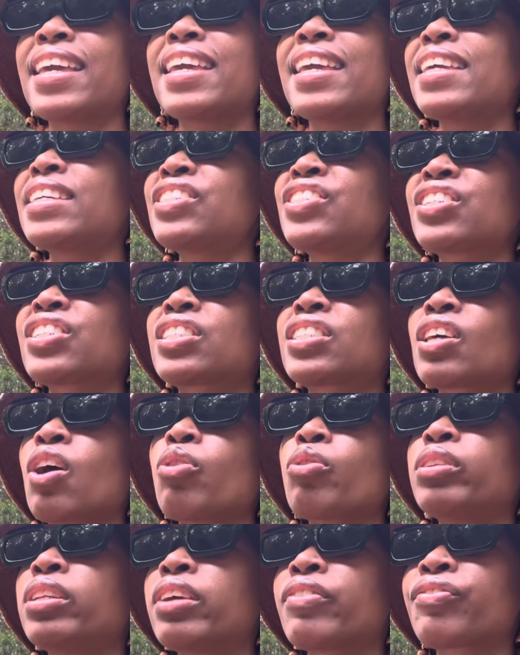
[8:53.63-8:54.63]
It's just
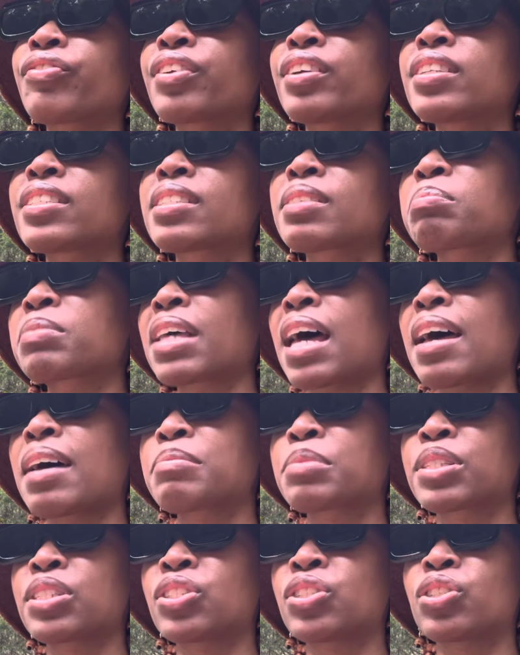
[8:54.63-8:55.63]
so different.
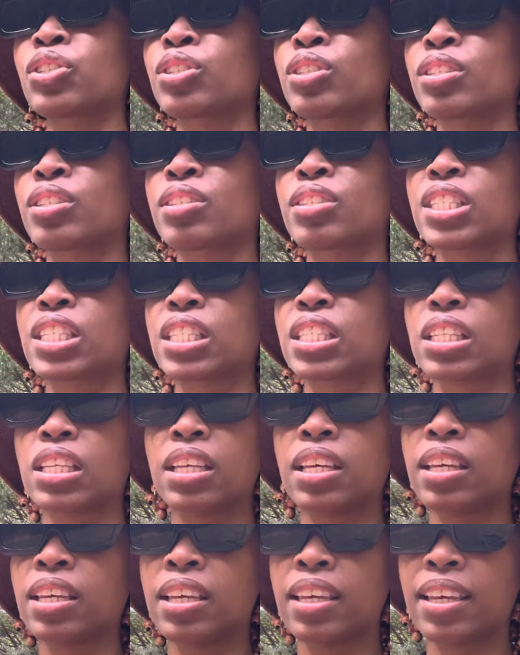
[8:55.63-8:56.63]
Sometimes it's just,
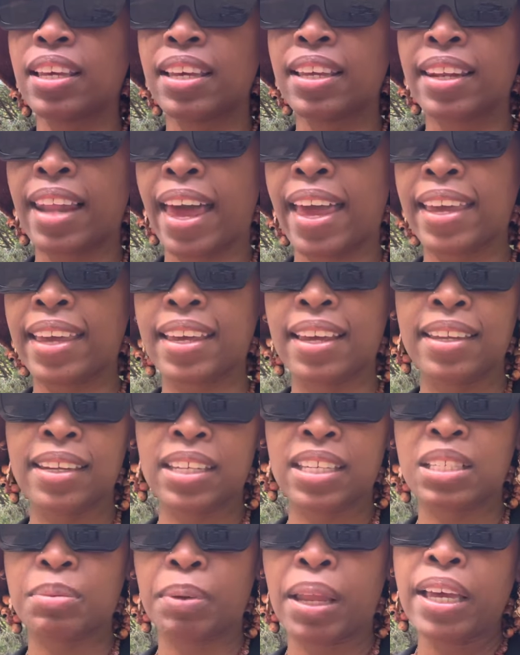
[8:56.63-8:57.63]
like,
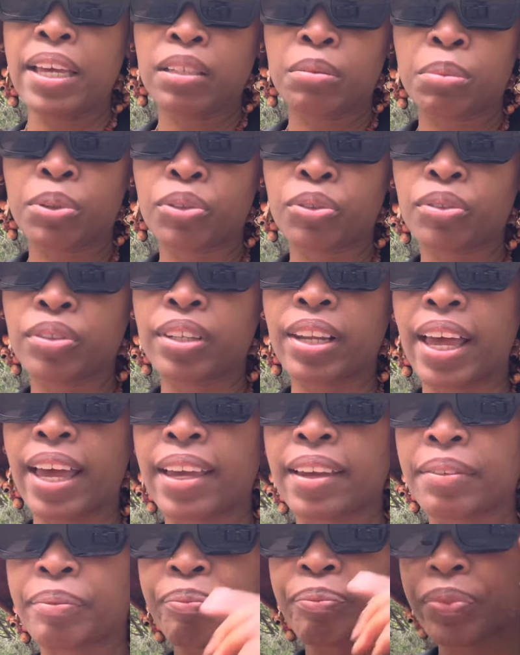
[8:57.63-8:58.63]
unexplainable. Like,